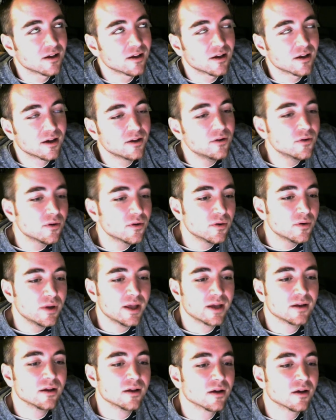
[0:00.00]
I don't own
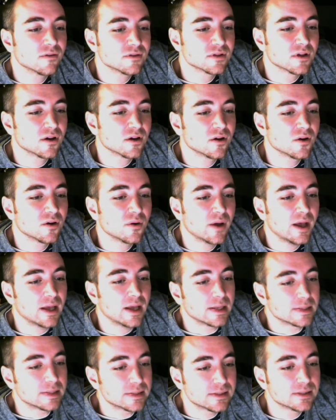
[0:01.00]
handcuffs though,
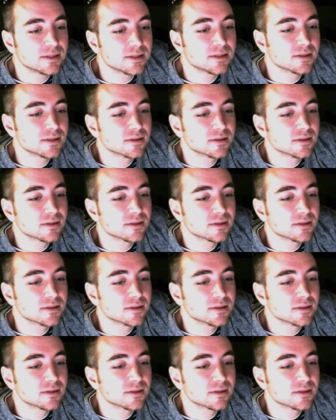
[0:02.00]
and